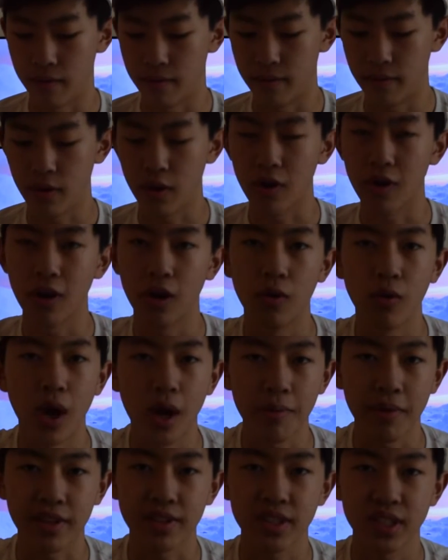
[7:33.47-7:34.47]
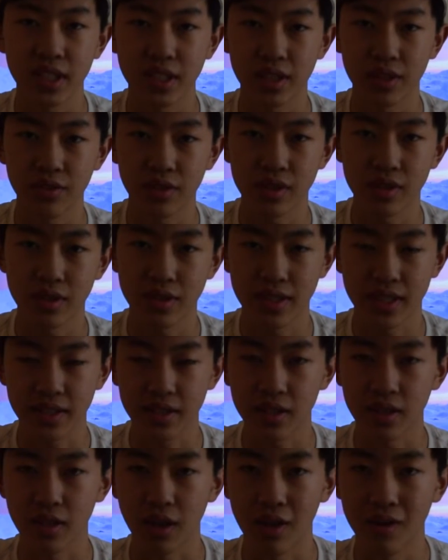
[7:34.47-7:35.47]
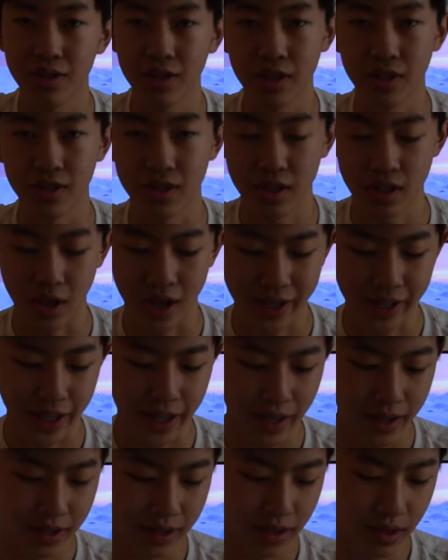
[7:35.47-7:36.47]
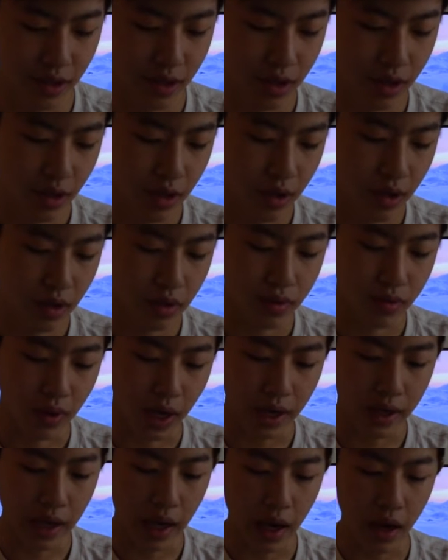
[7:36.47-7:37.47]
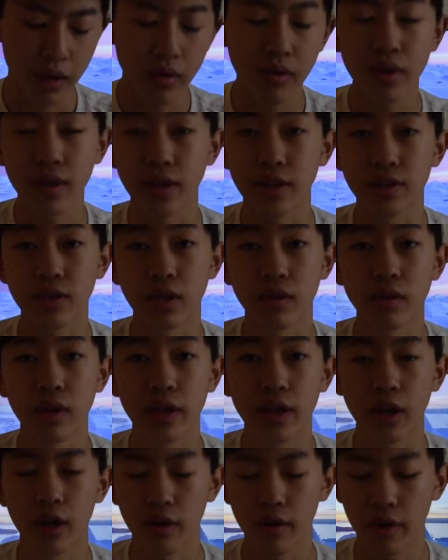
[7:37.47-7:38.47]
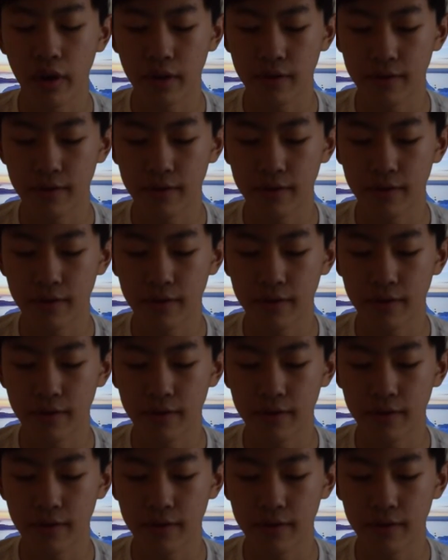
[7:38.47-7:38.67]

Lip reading: for a whopping $660 on StockX, right now it is only going